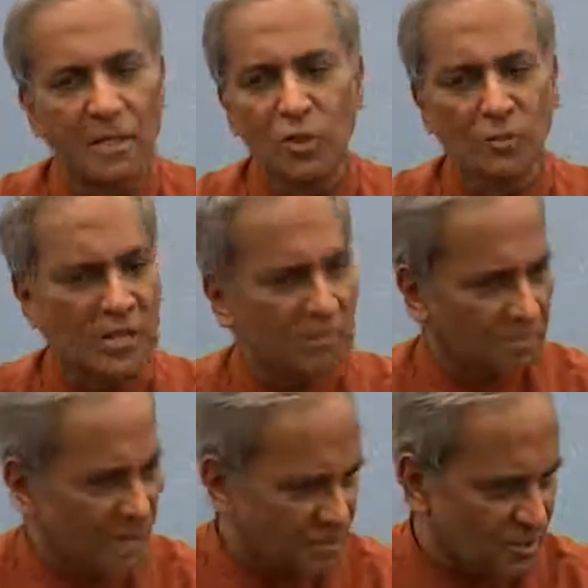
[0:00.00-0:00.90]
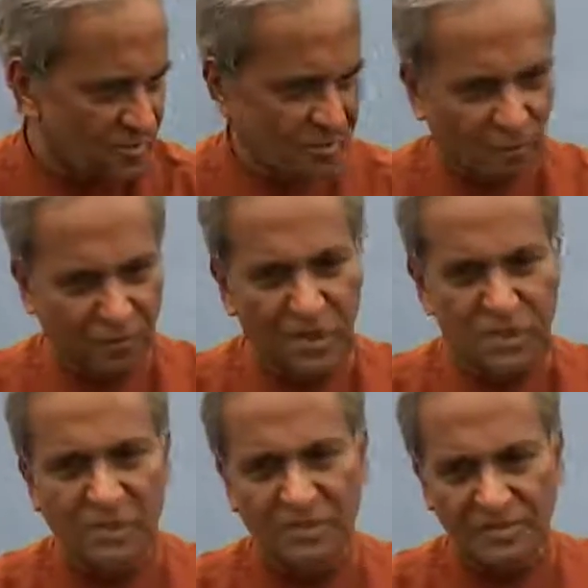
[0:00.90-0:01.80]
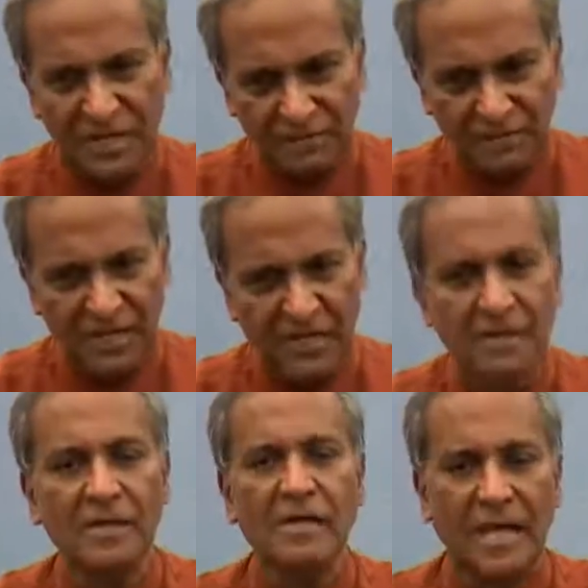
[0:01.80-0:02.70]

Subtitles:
to become best professionals in that field